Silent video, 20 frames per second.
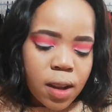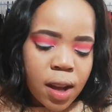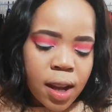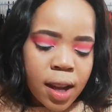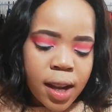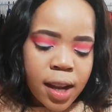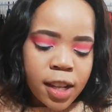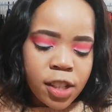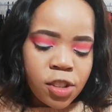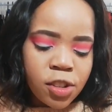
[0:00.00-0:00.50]

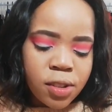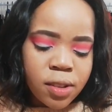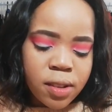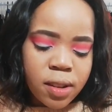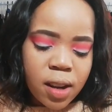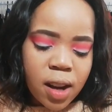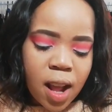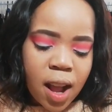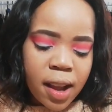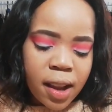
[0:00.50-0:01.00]
I just
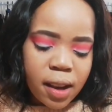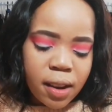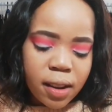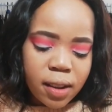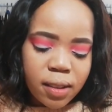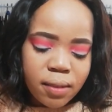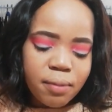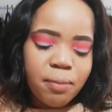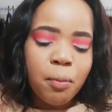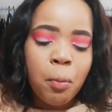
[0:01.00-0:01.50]
like
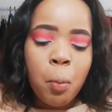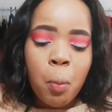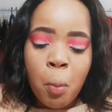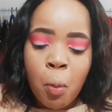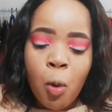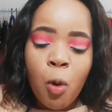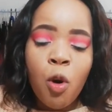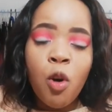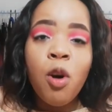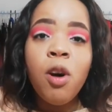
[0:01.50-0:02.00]

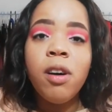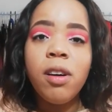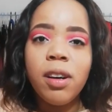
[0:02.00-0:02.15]
more.